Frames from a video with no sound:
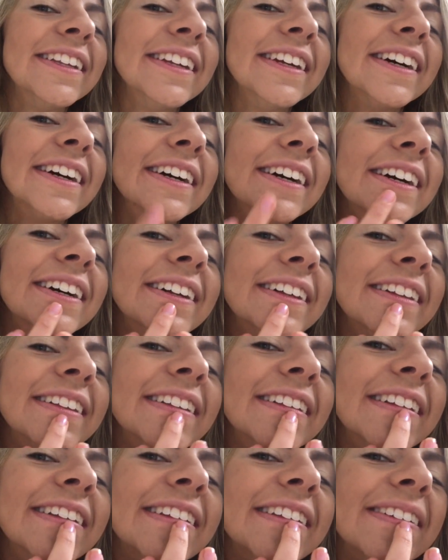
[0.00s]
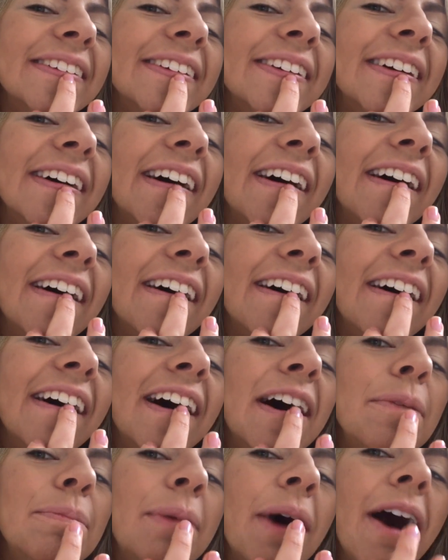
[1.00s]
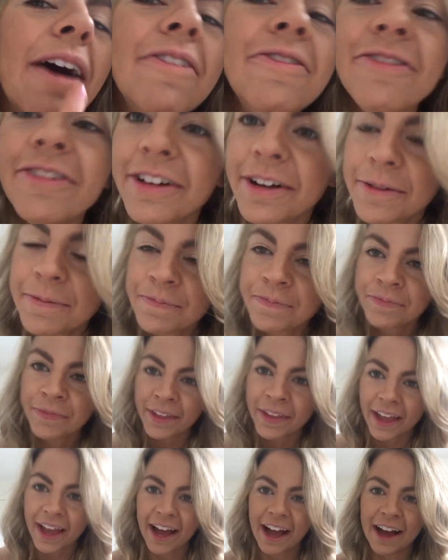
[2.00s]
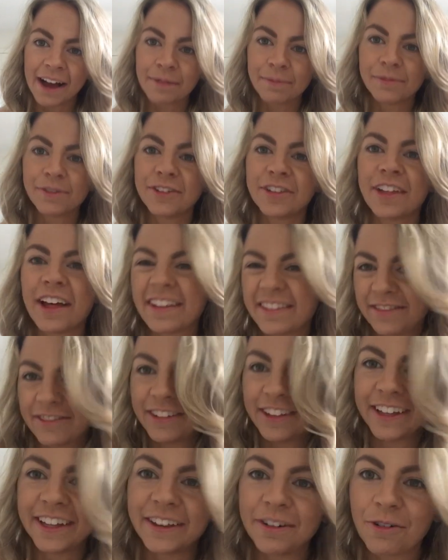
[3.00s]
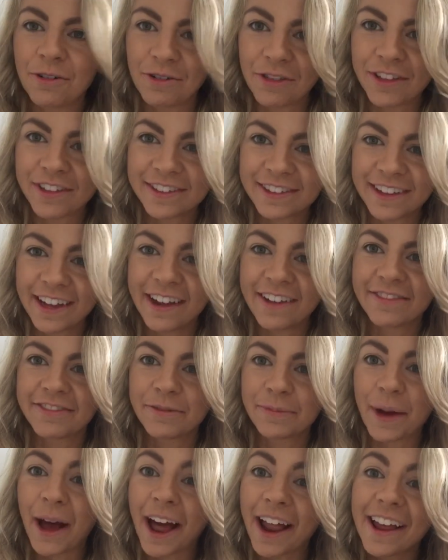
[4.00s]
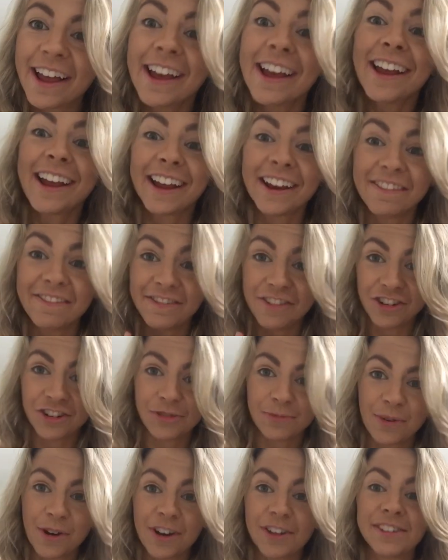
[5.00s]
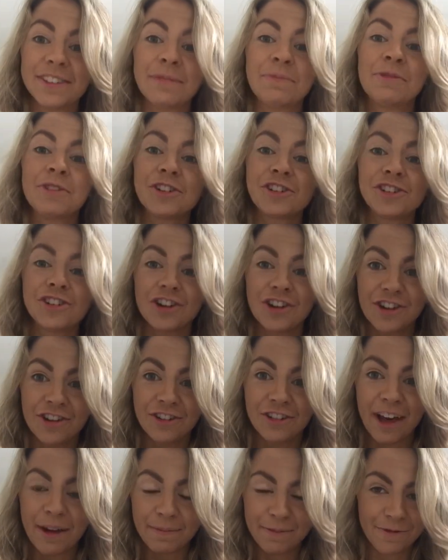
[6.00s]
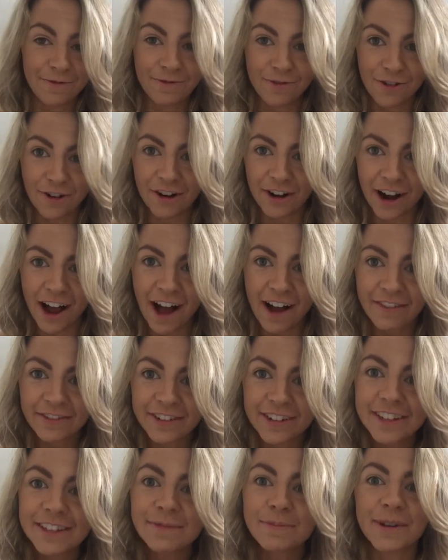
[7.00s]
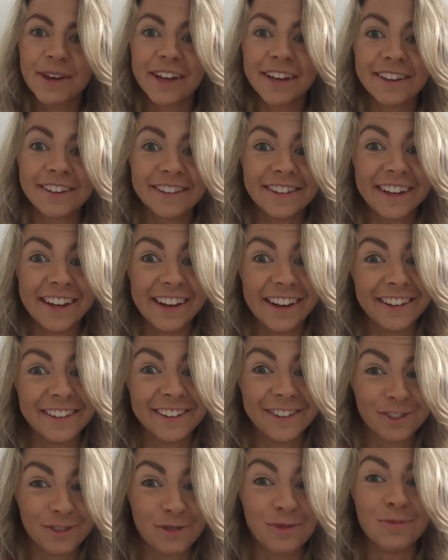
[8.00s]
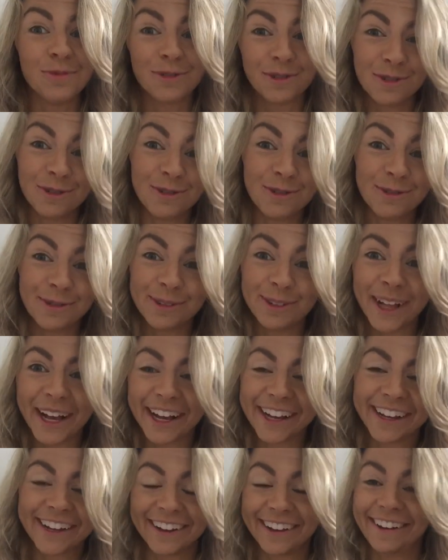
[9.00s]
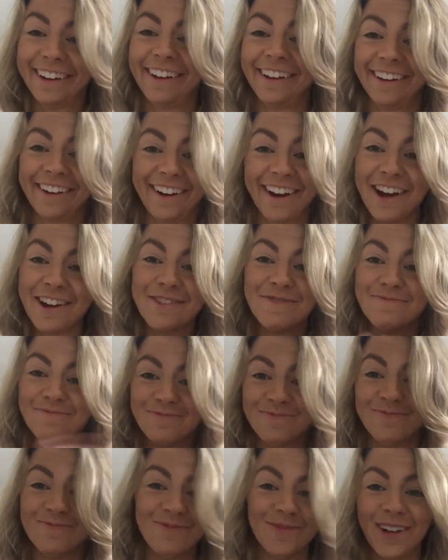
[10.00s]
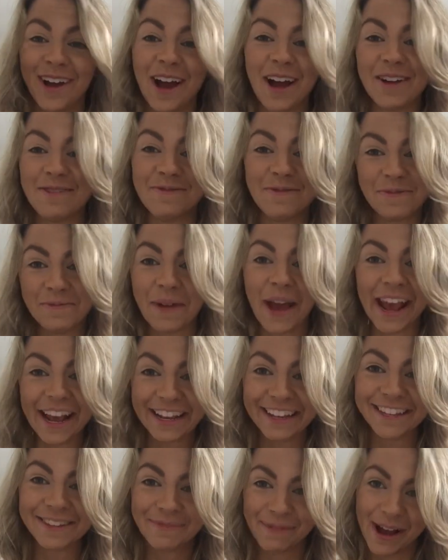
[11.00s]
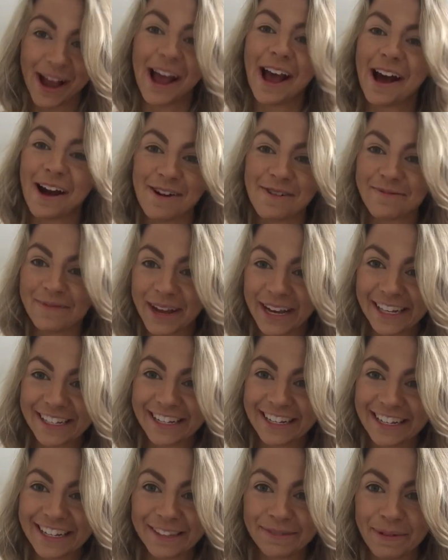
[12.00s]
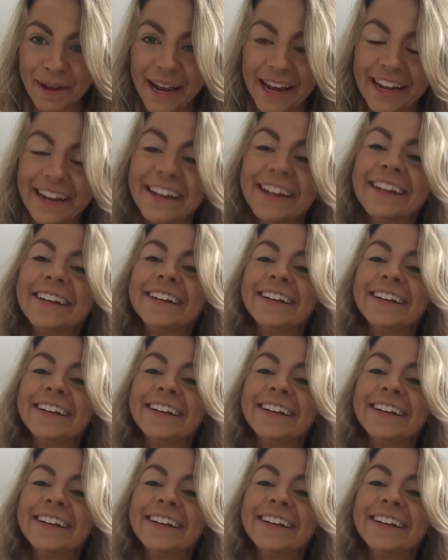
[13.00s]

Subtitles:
See how it sits above. So that's really all that's left, but in future posts I'm going to show you like before and afters, because it is super cool. Like I'm amazed by how amazing it's been.